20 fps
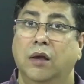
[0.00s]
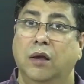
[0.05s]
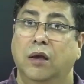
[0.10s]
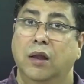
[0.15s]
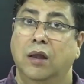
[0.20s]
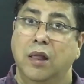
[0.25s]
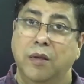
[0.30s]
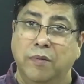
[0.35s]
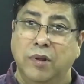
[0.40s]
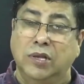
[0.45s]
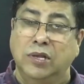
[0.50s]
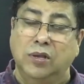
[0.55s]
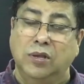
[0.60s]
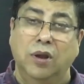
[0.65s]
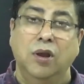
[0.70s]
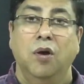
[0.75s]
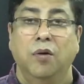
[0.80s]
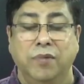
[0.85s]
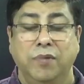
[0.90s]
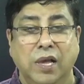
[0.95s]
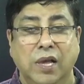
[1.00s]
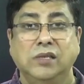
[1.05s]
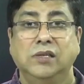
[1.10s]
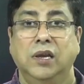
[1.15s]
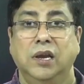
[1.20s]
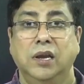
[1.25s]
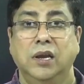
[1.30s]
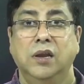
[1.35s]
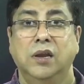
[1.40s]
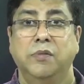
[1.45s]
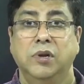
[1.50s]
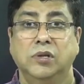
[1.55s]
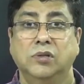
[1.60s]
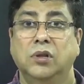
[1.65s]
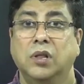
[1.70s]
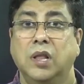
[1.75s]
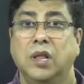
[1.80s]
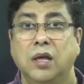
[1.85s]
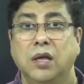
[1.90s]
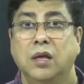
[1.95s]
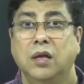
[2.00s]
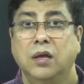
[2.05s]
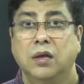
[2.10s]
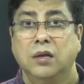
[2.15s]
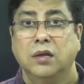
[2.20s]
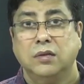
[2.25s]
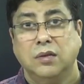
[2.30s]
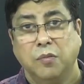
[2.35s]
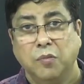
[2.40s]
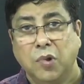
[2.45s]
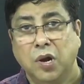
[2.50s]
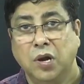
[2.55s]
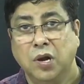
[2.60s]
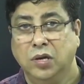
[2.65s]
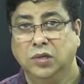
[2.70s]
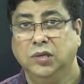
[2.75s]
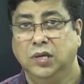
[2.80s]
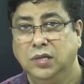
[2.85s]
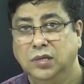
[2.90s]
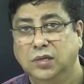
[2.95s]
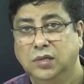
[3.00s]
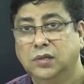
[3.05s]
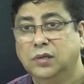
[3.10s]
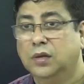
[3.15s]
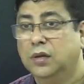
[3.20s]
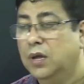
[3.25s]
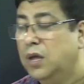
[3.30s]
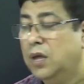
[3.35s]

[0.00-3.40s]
Leibniz theory. Obviously, it depends on some conditions.